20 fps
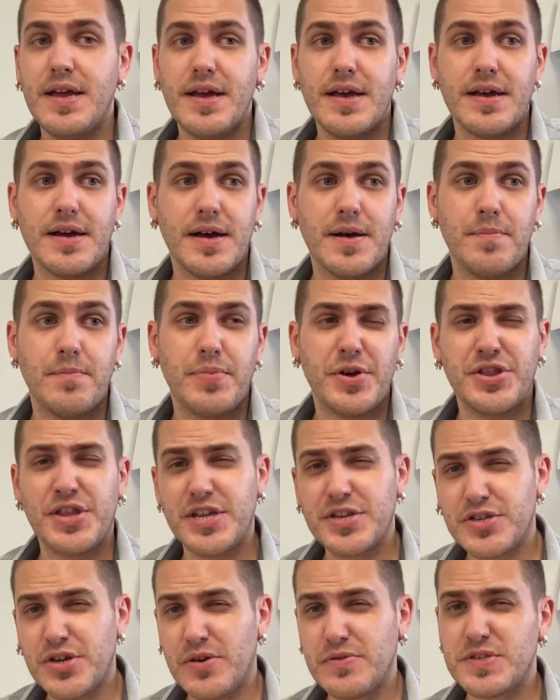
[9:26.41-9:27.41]
but
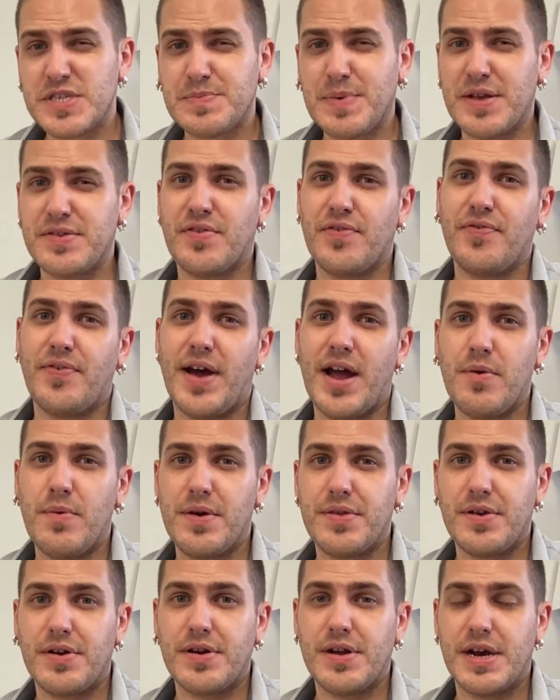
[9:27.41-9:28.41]
they don't specify
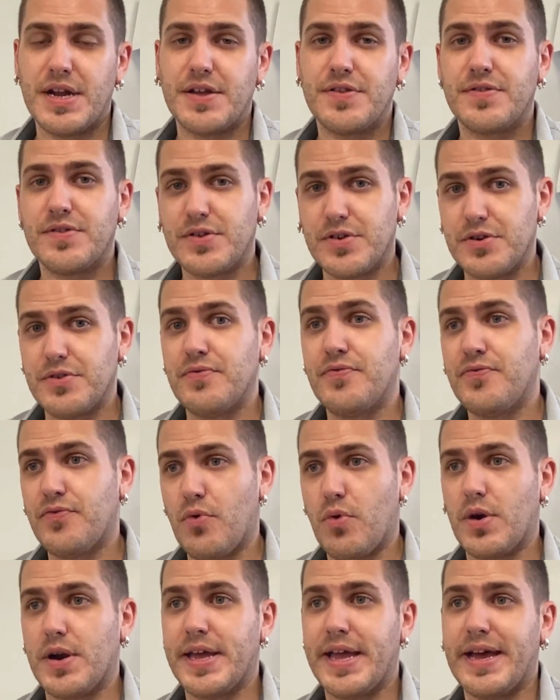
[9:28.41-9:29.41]
whether or not it's good
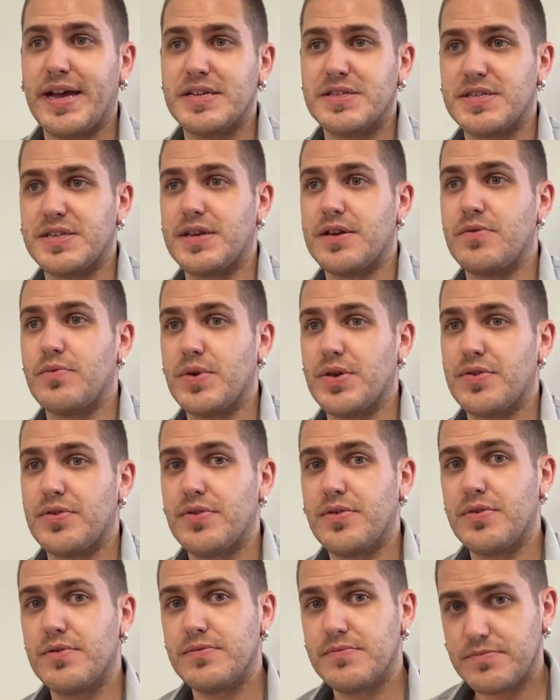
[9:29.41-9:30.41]
for casting
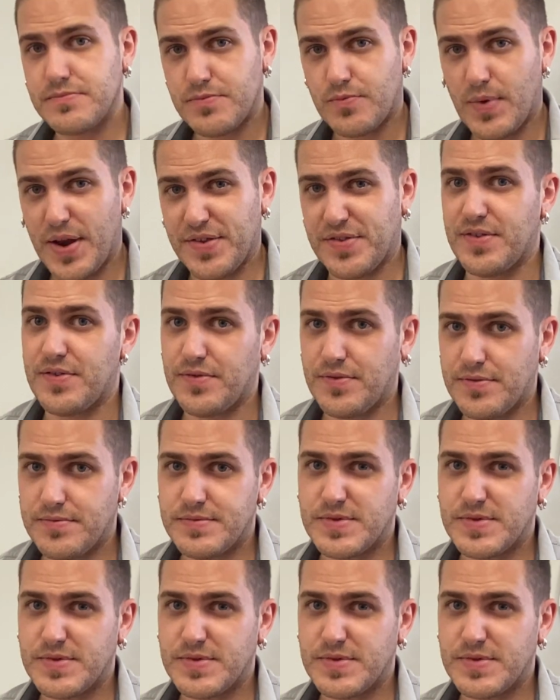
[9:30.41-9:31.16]
with resins.